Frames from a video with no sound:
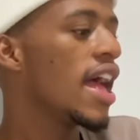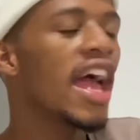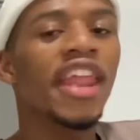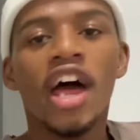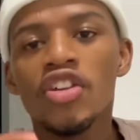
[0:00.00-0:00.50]

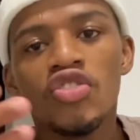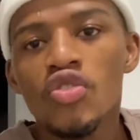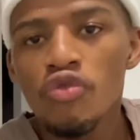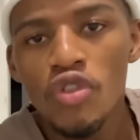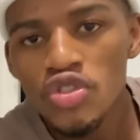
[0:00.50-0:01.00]
and I knew
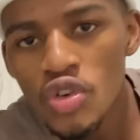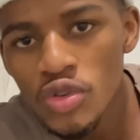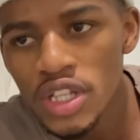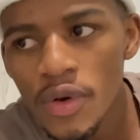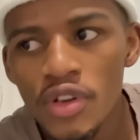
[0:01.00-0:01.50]
for sure
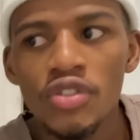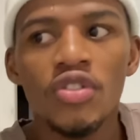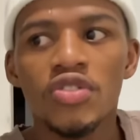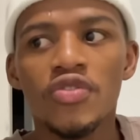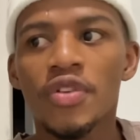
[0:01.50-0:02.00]
they were not
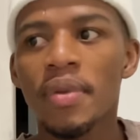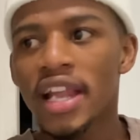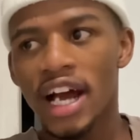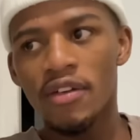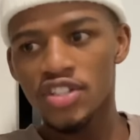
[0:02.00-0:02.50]
going to fit, but,
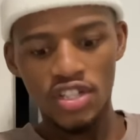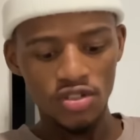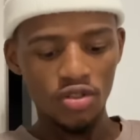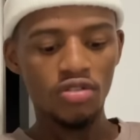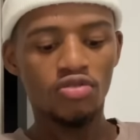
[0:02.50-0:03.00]
like, I was just
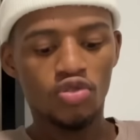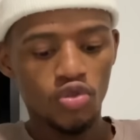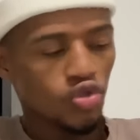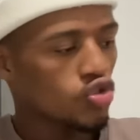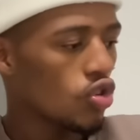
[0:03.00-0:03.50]
not too
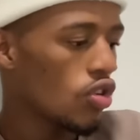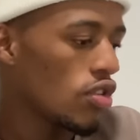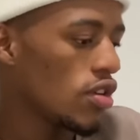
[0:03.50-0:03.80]
sure.